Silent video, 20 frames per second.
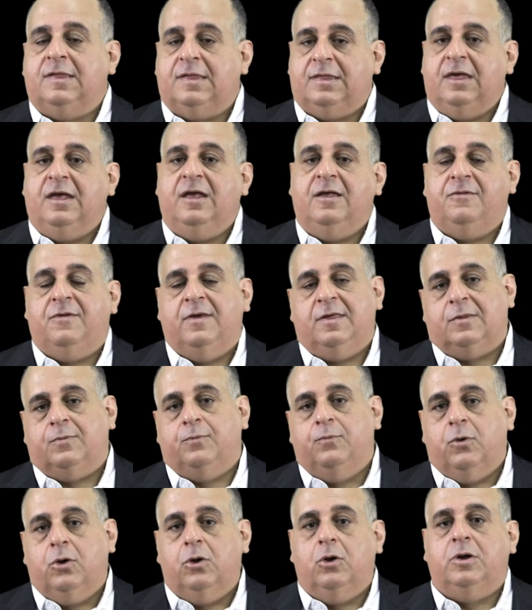see this
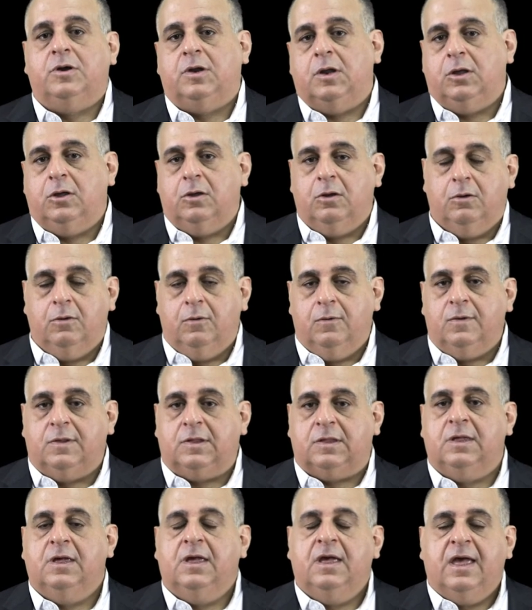word
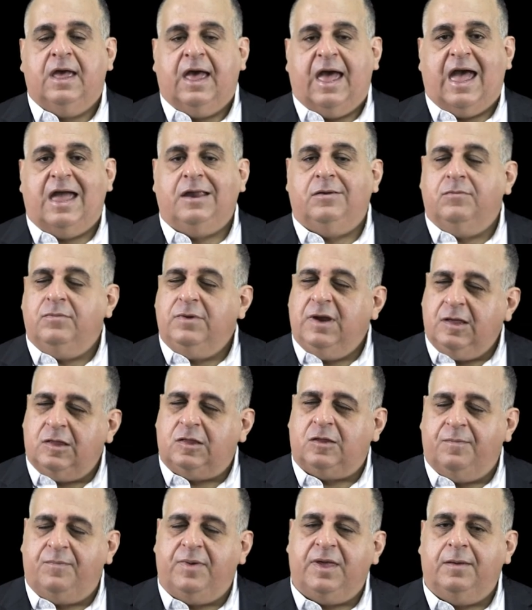used and needs
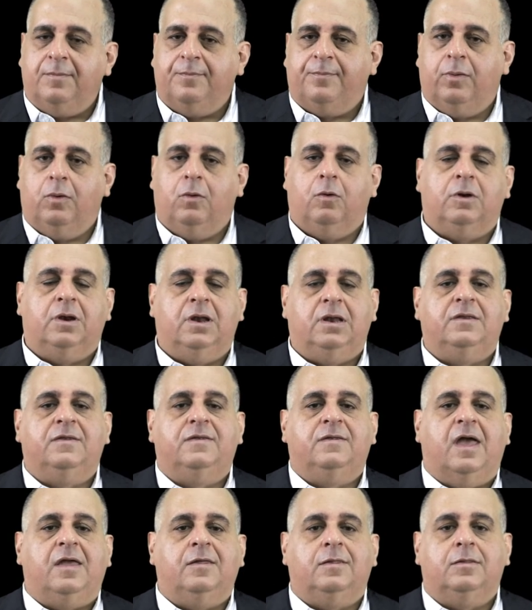to be important
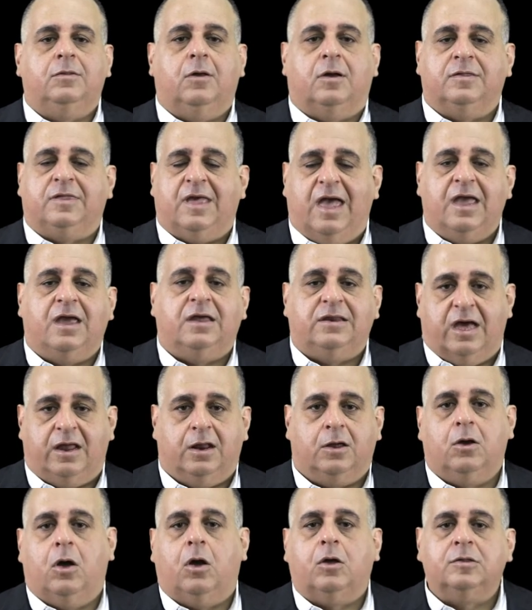and not taken out
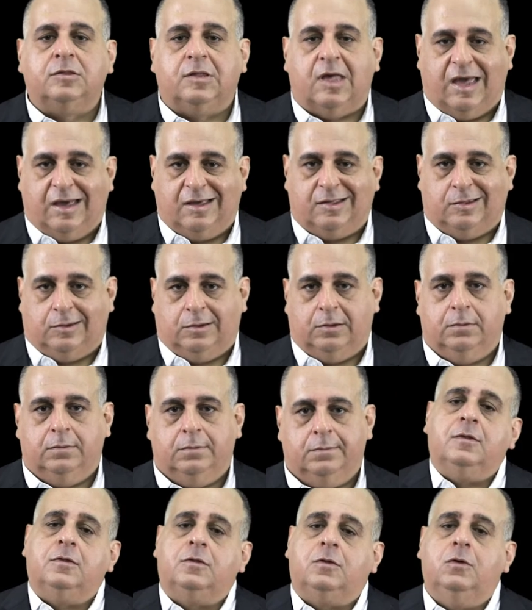of context.
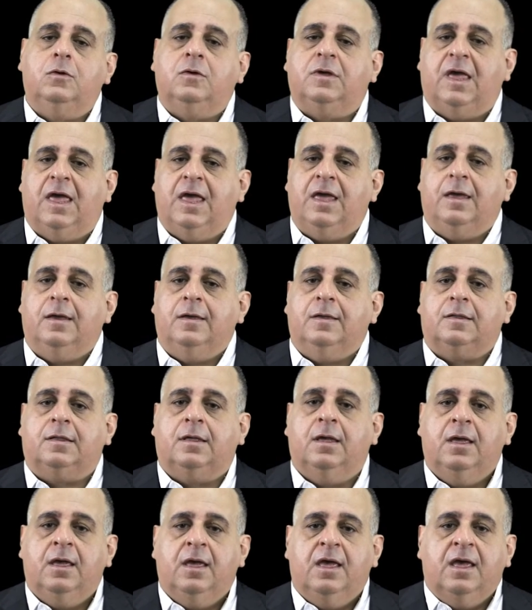In 2 Kings,